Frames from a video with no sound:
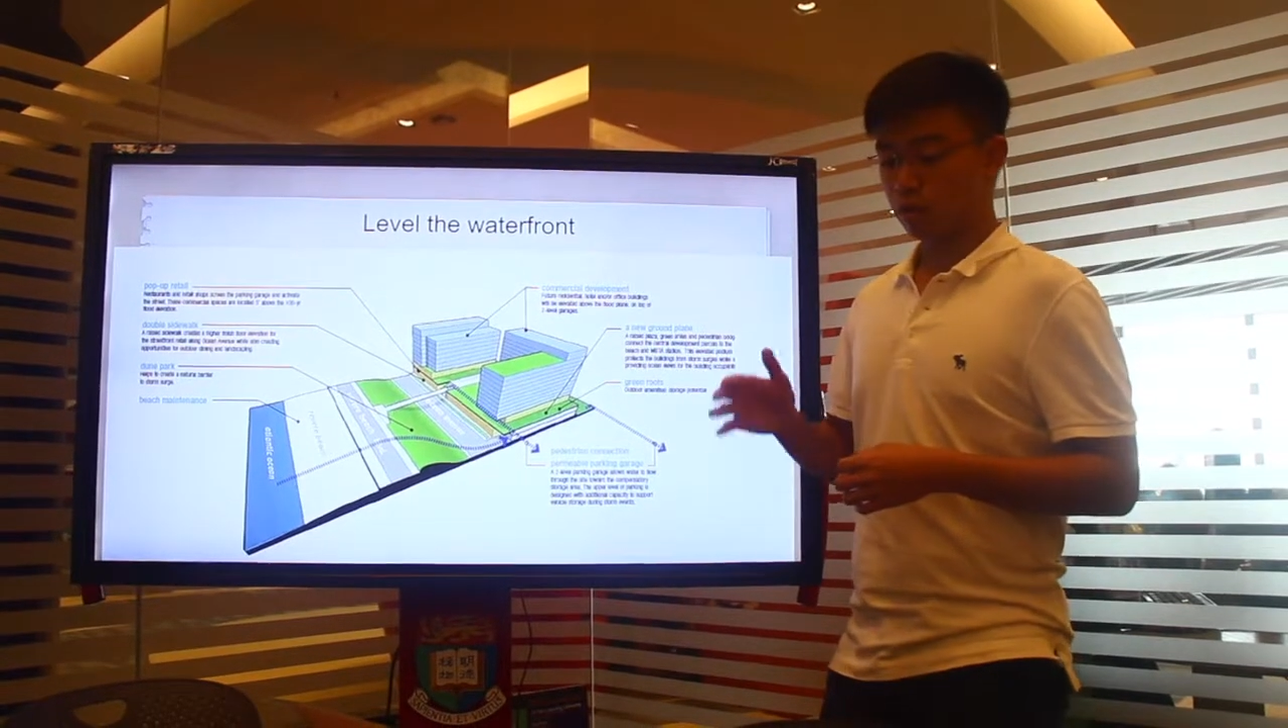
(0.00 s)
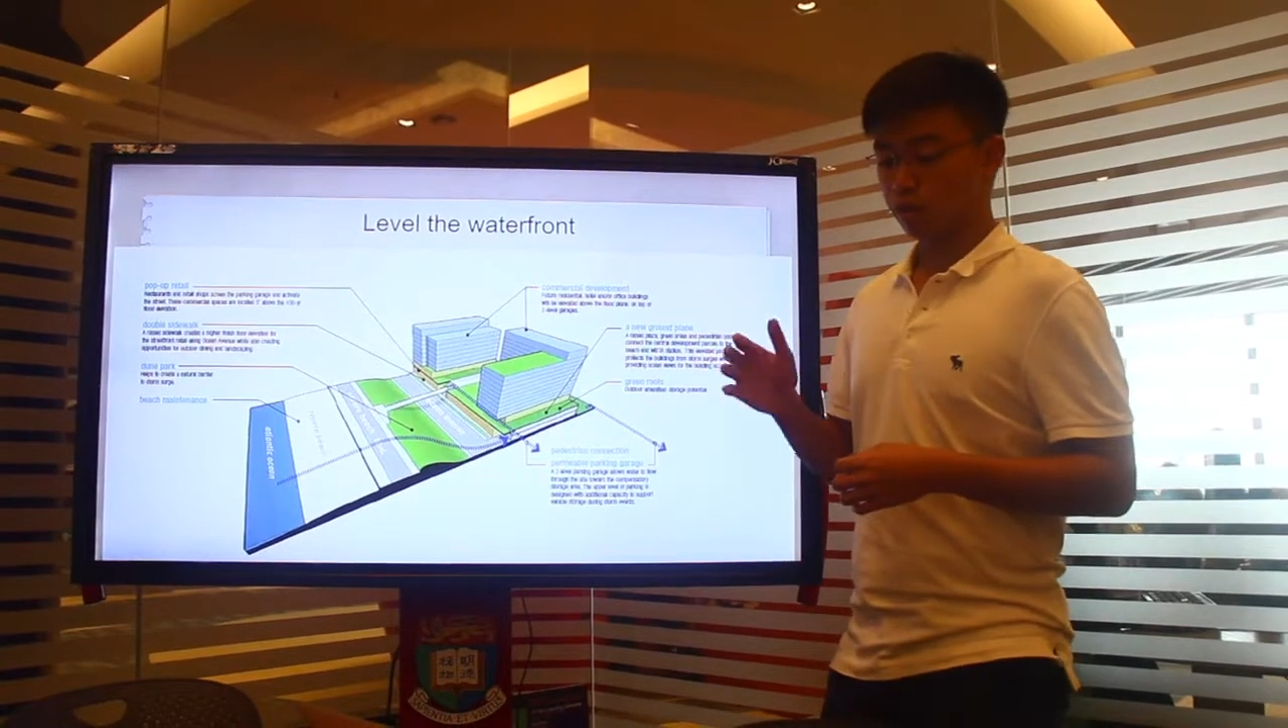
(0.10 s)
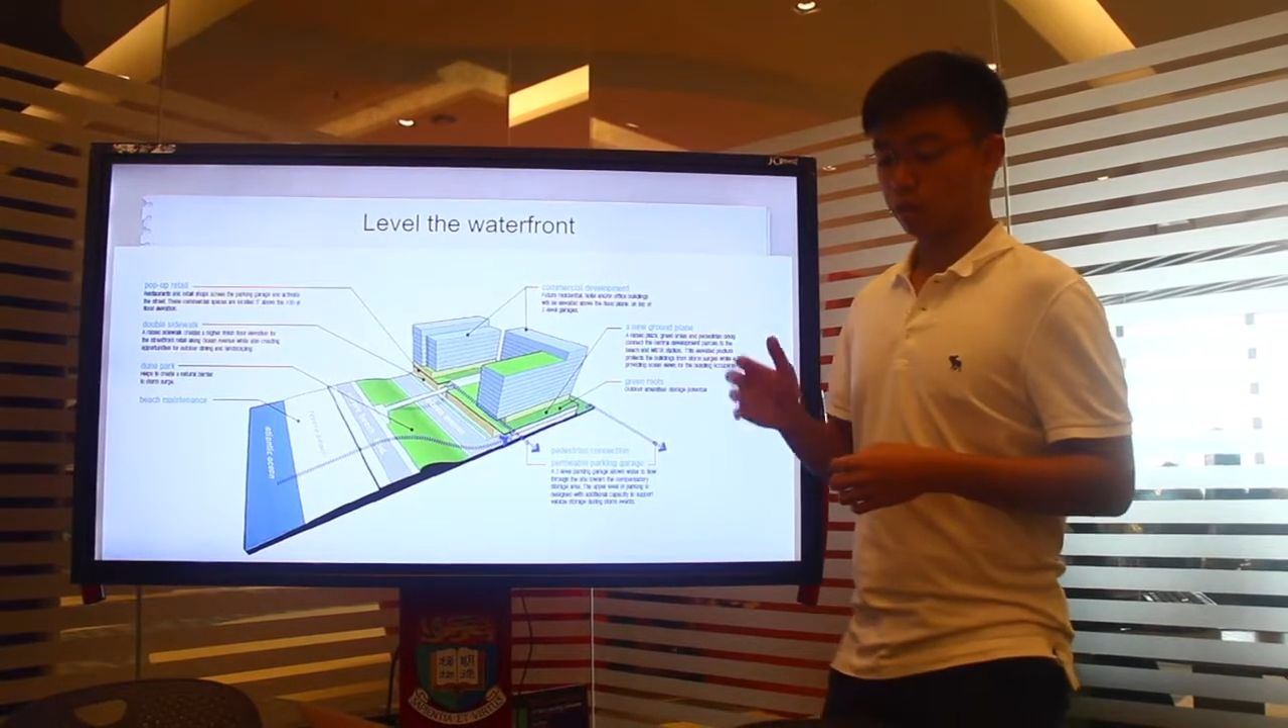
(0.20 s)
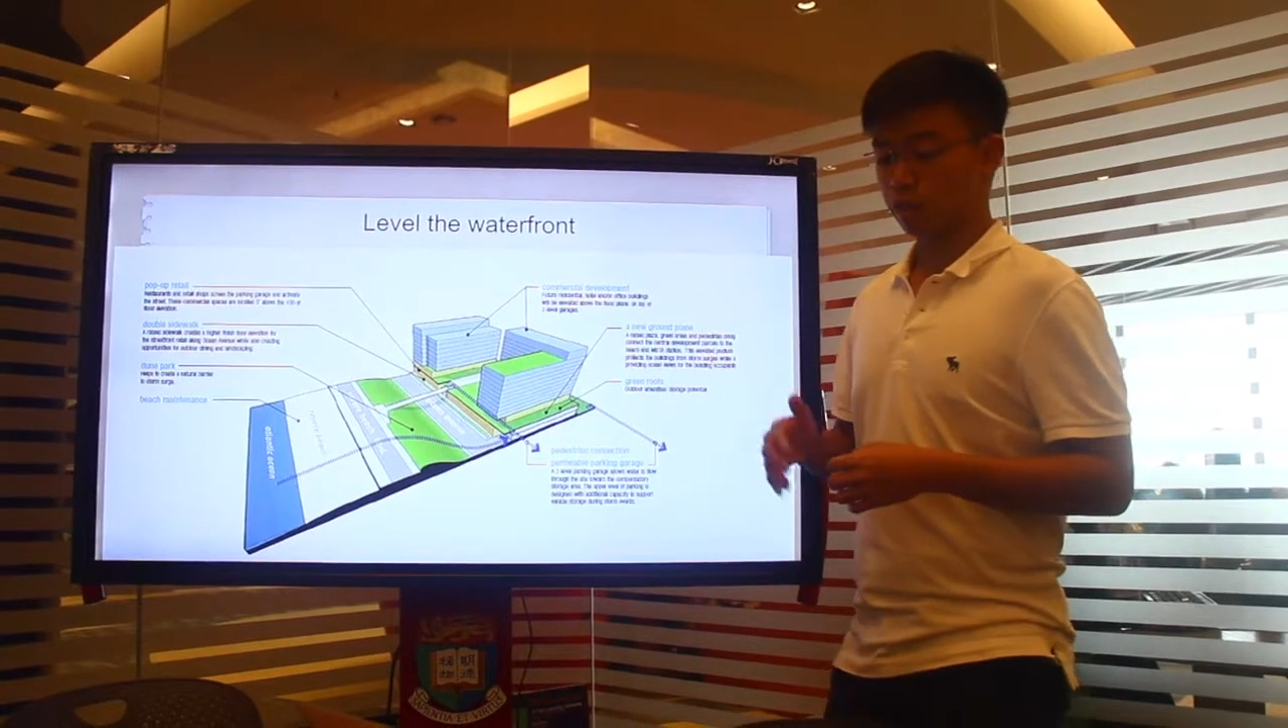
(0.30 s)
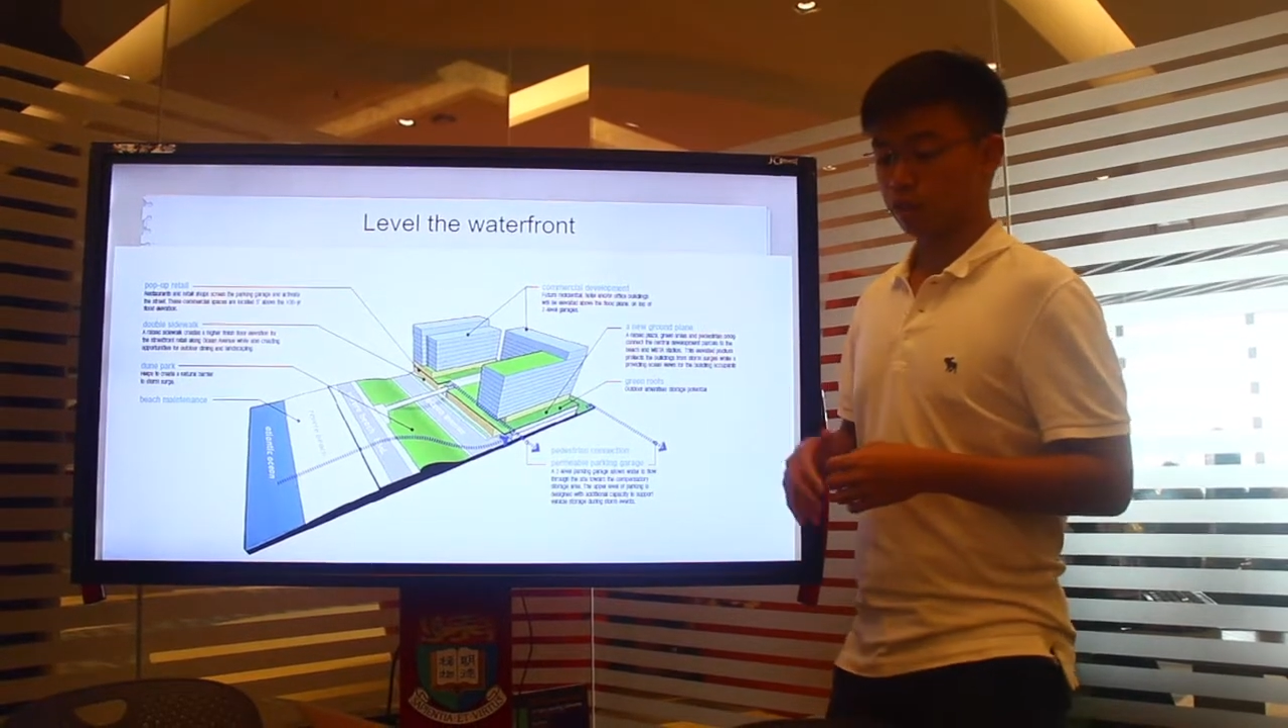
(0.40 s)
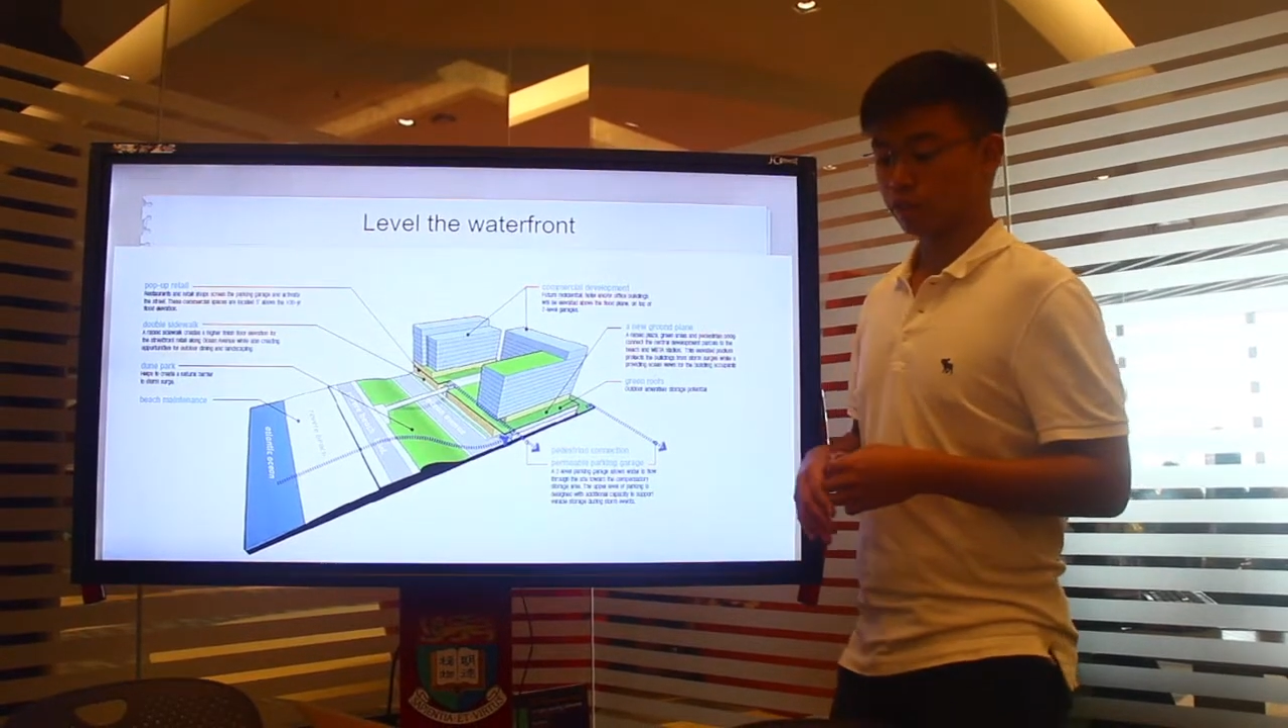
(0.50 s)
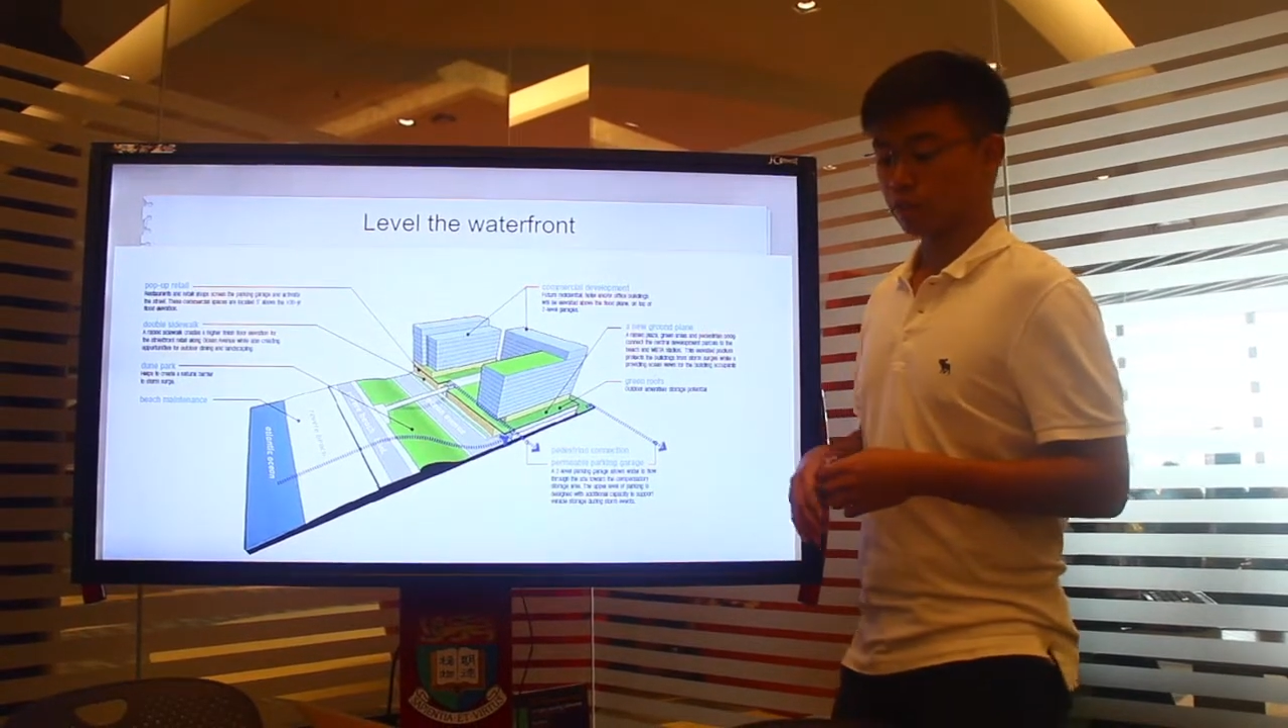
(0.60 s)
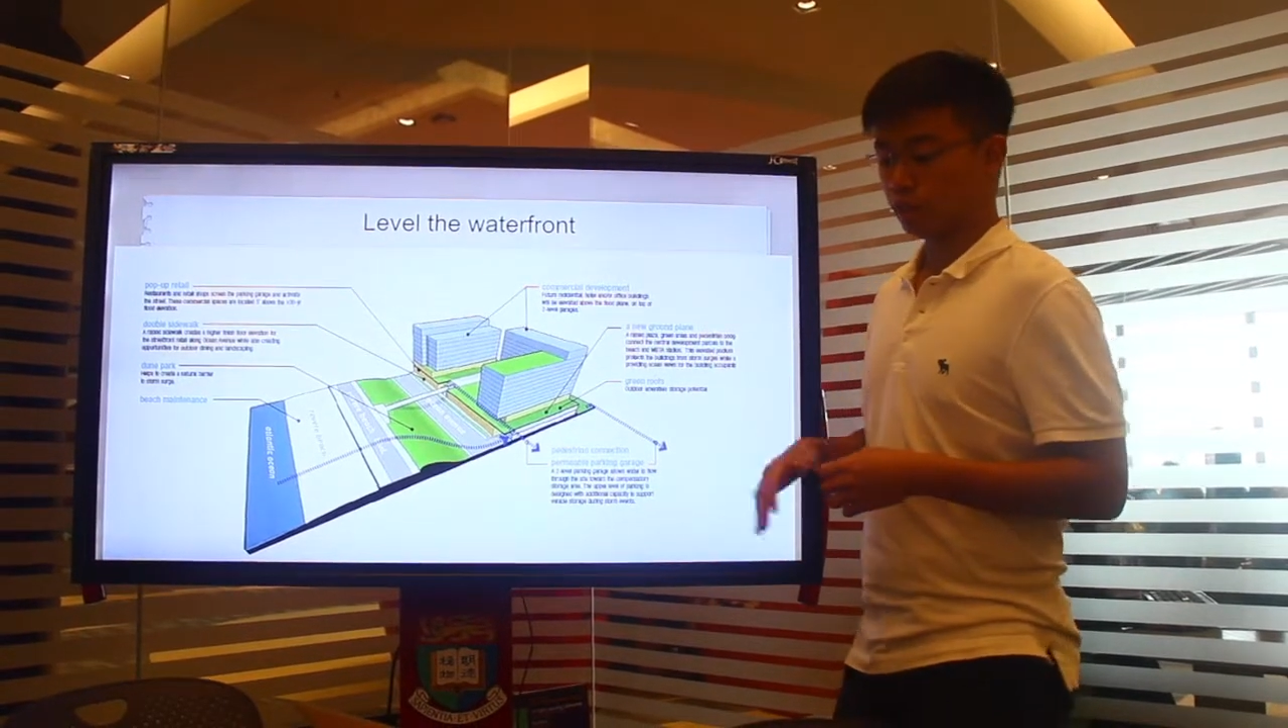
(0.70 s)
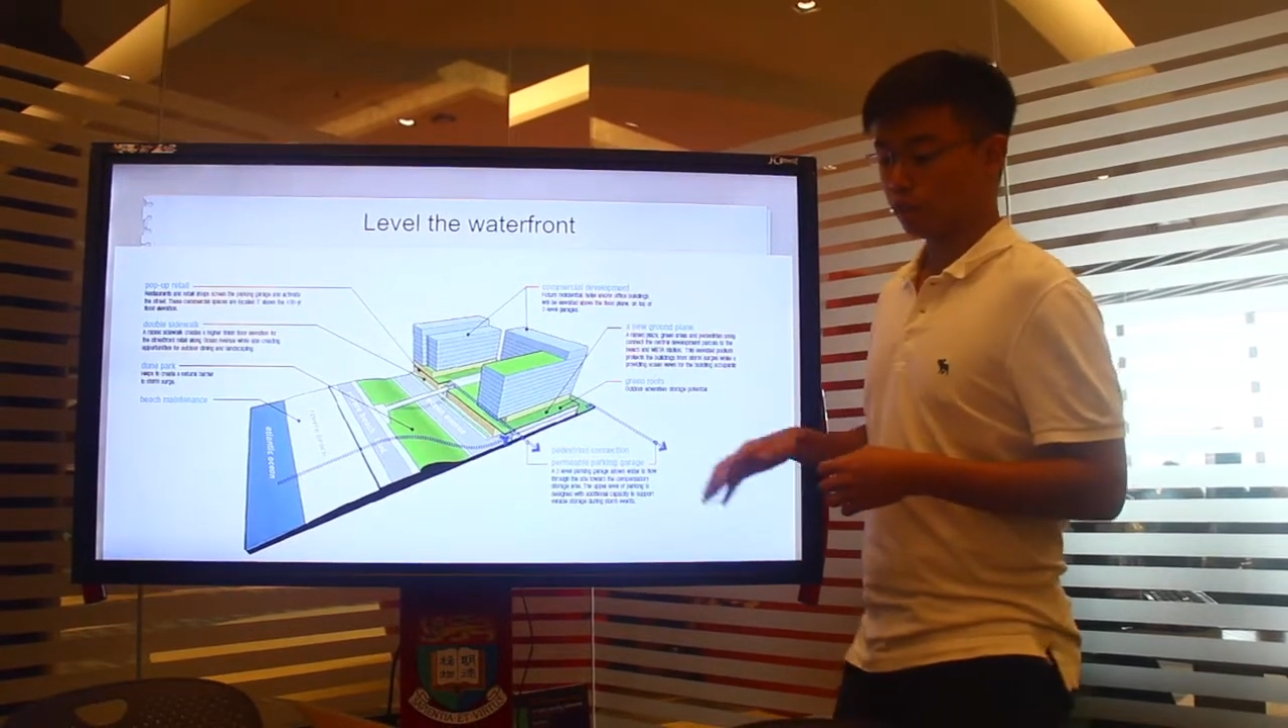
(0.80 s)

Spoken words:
because